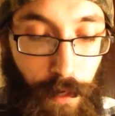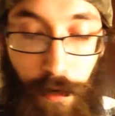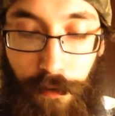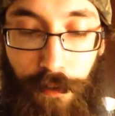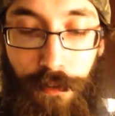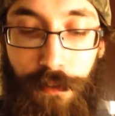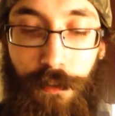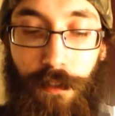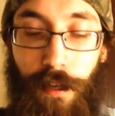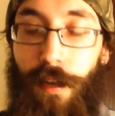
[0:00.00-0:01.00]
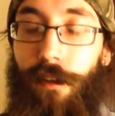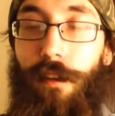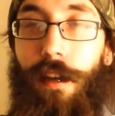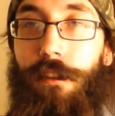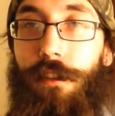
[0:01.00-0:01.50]
I didn't see
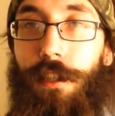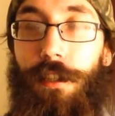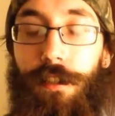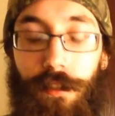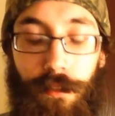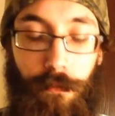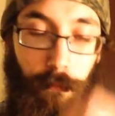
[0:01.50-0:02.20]
that at Sheetz.